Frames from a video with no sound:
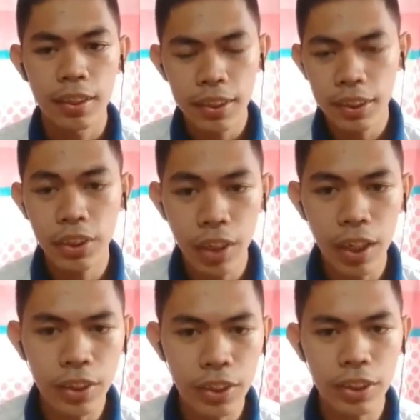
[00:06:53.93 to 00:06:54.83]

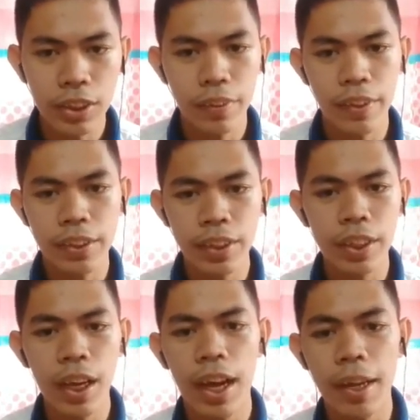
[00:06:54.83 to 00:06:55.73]
discharge
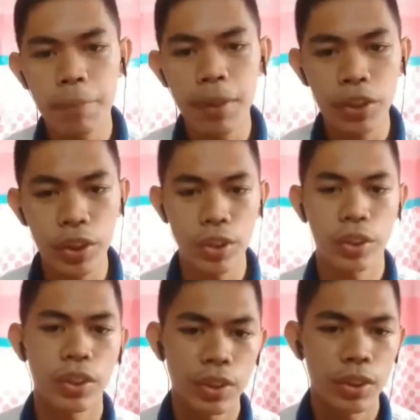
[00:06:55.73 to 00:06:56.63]
criteria and
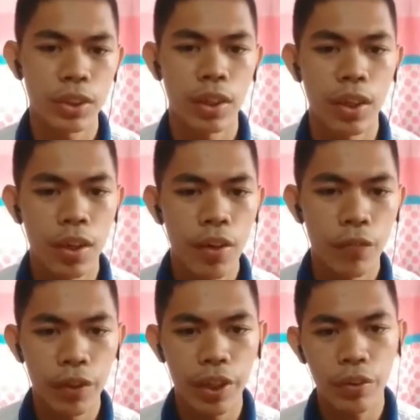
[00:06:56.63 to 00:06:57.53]
measures
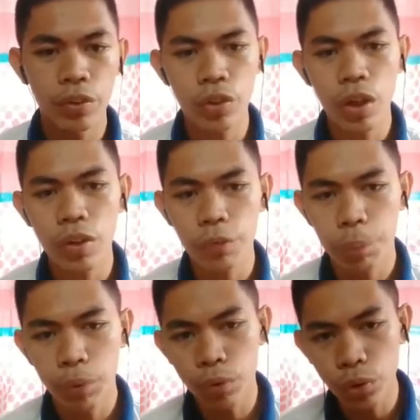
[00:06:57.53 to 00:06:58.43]
for the control of
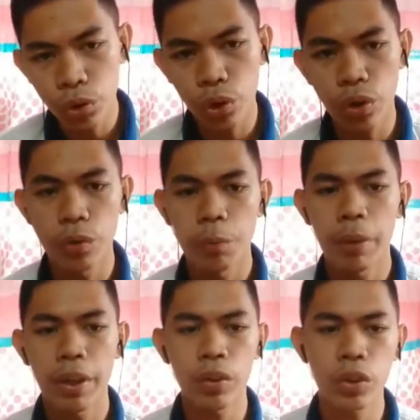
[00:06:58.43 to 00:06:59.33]
pollution
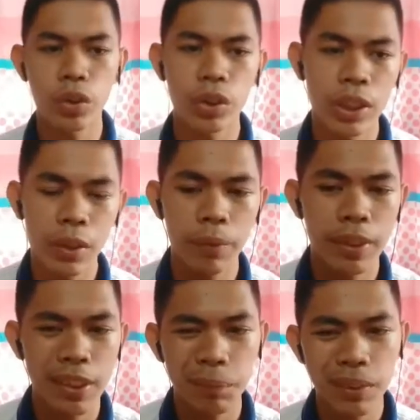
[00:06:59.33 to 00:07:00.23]
by noxious
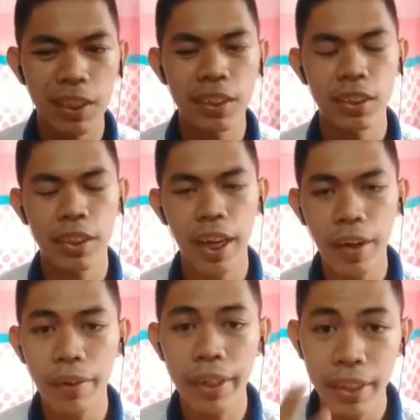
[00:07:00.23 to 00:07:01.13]
liquid substance
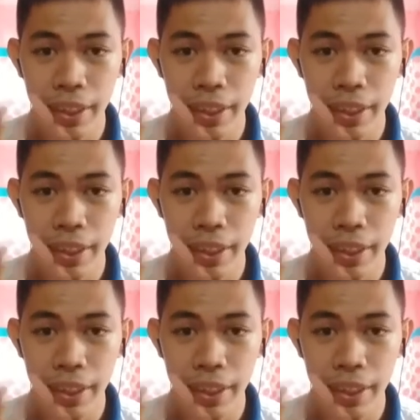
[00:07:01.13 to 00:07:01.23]
carried